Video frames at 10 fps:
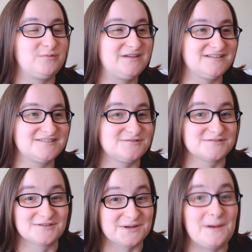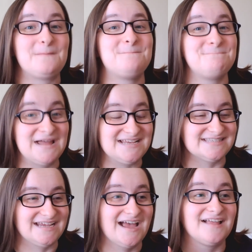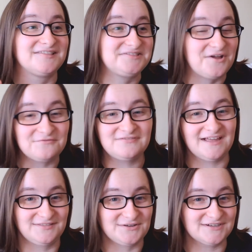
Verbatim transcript: women in suits look amazing. I love that